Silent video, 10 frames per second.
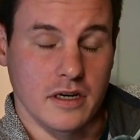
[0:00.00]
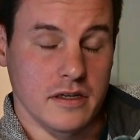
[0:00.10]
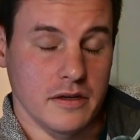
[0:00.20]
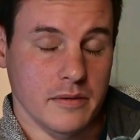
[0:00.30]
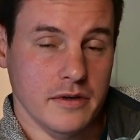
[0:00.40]

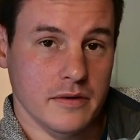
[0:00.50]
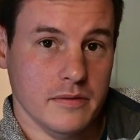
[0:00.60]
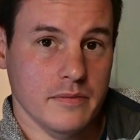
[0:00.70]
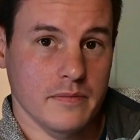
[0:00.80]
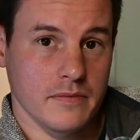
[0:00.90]
and you
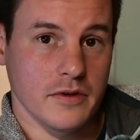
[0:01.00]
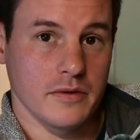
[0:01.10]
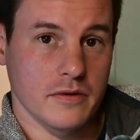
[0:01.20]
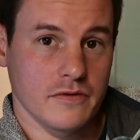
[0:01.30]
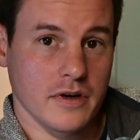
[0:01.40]

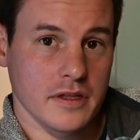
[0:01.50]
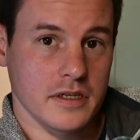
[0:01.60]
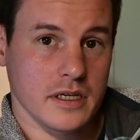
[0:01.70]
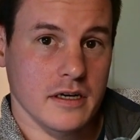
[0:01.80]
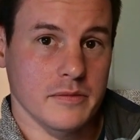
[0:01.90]
will find
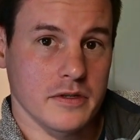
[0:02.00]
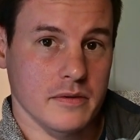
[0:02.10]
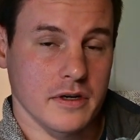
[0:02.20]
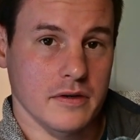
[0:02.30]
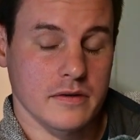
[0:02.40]
the same as
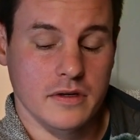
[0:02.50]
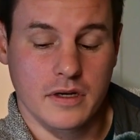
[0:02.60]
well.